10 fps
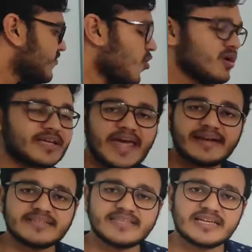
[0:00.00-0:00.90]
floral
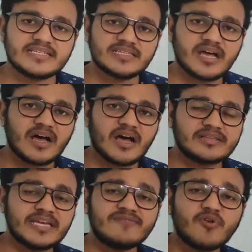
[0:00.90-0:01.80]
characters, that is
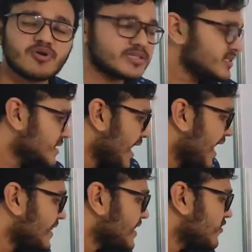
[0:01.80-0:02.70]
the inflorescence
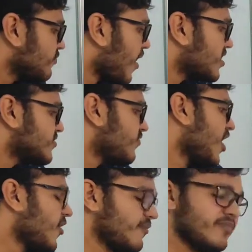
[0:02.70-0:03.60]
and the parts of a
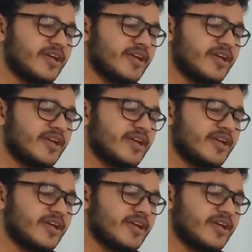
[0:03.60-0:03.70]
flower.